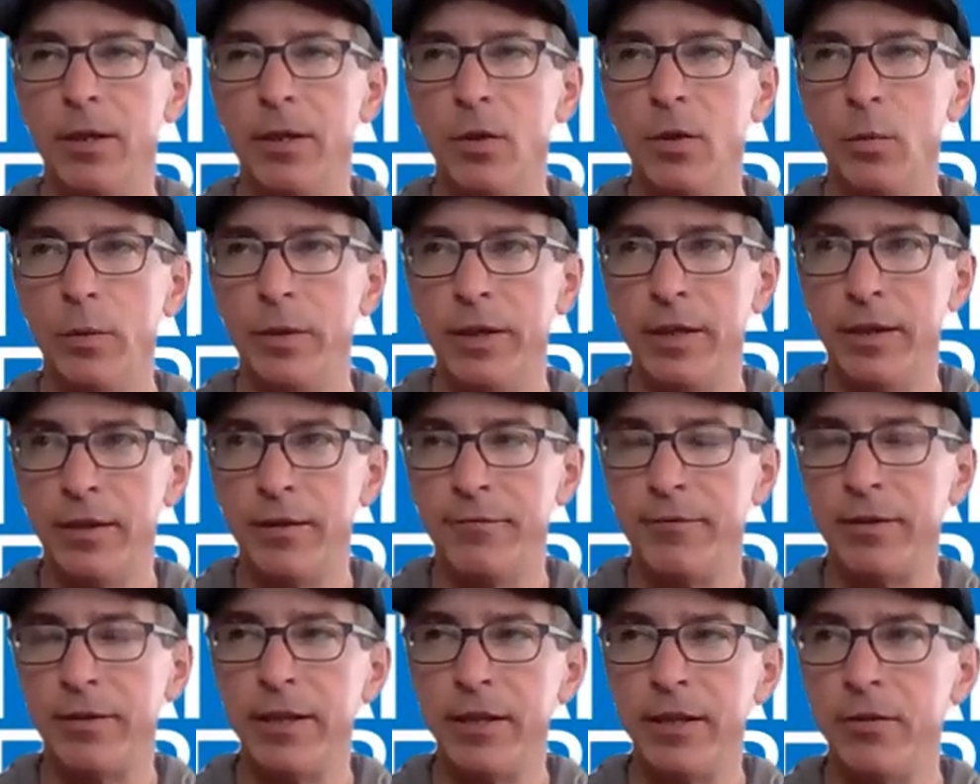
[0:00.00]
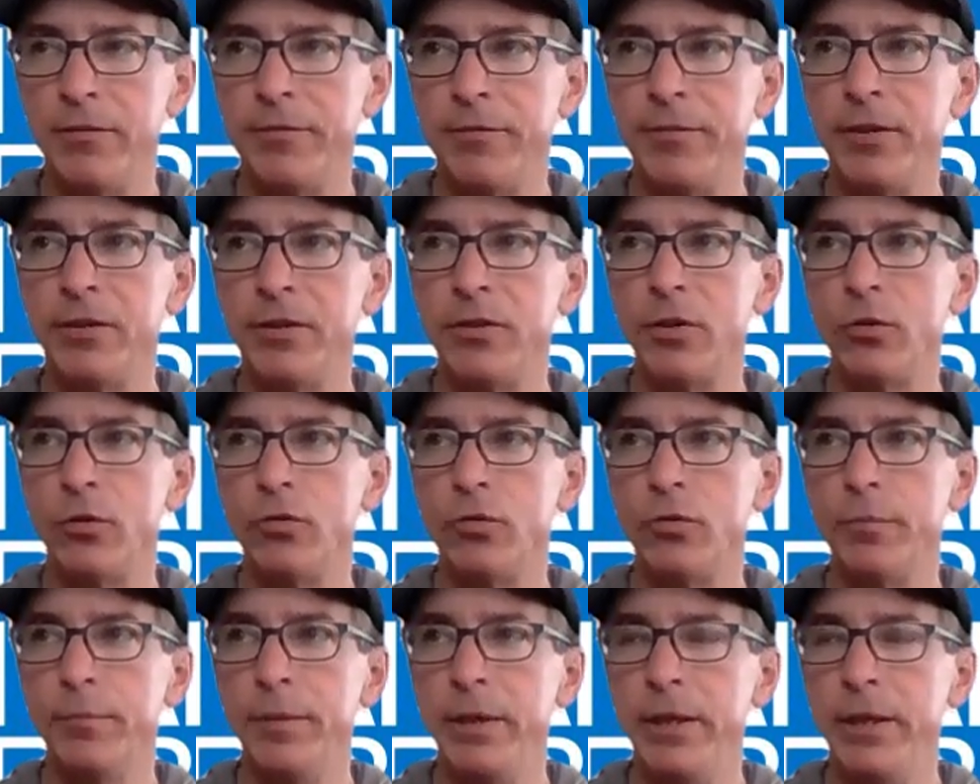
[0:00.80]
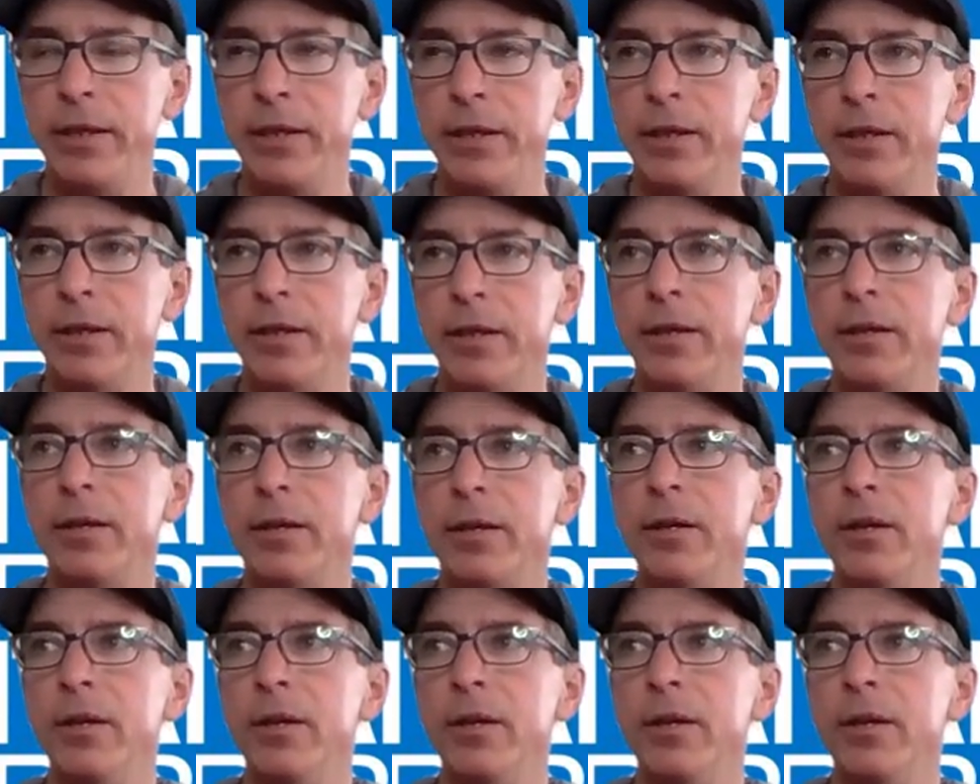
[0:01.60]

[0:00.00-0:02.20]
We did the Finding Your Fit social media.